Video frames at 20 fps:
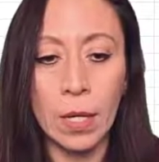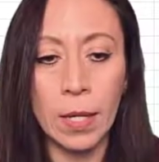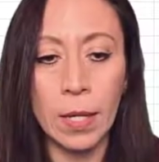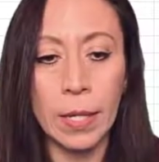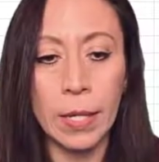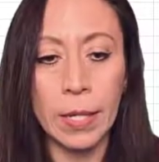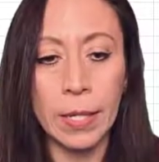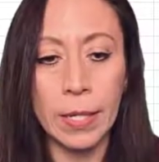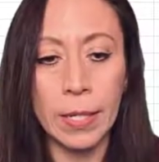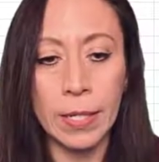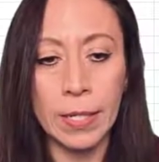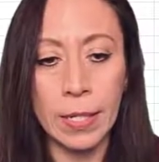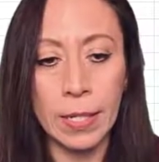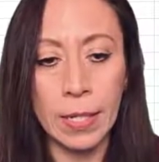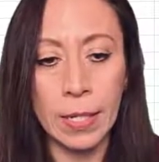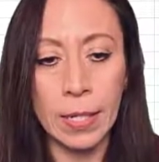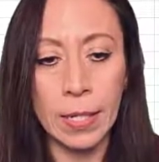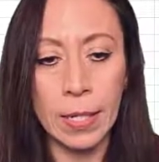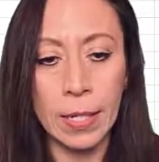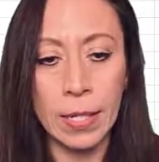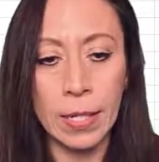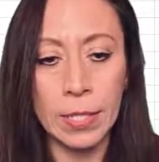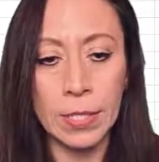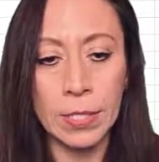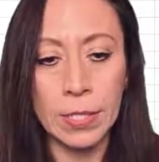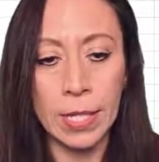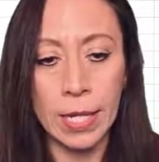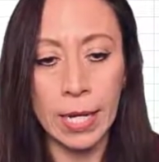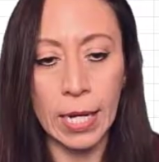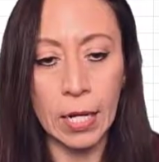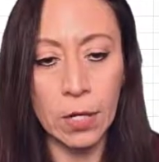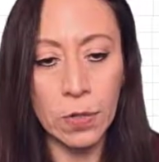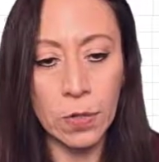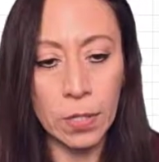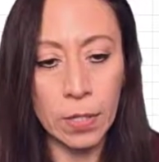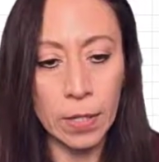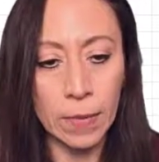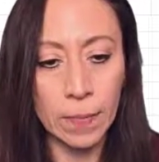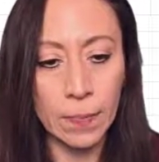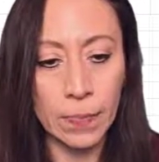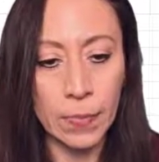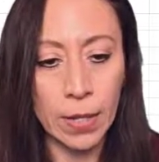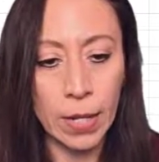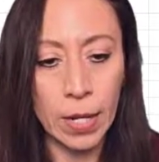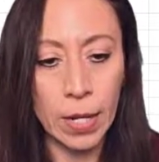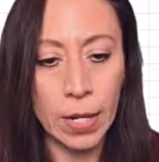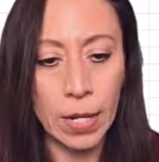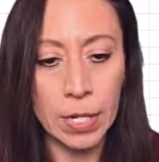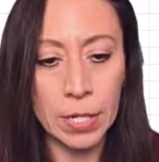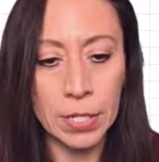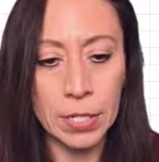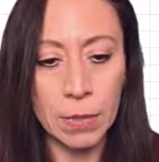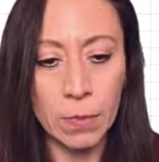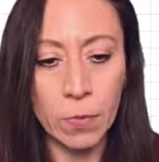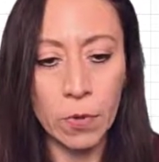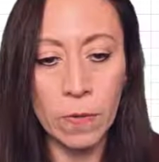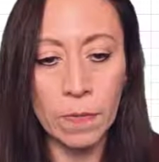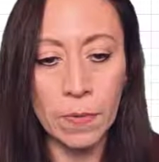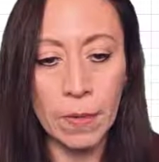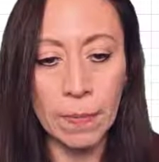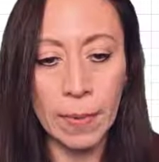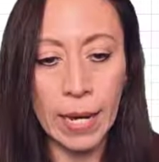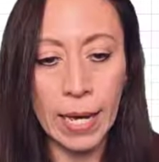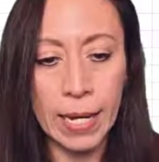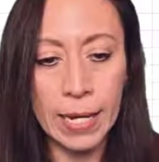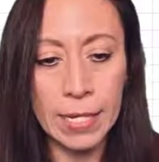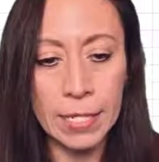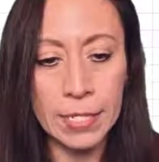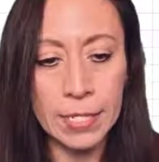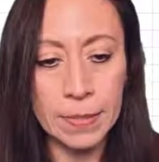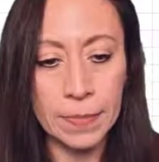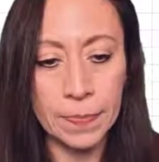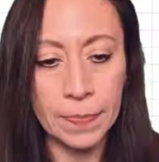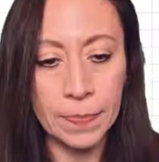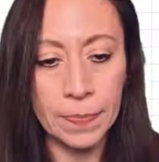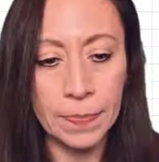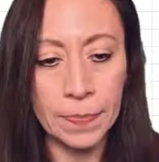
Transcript: And let's take a look. Let's remove the blanks,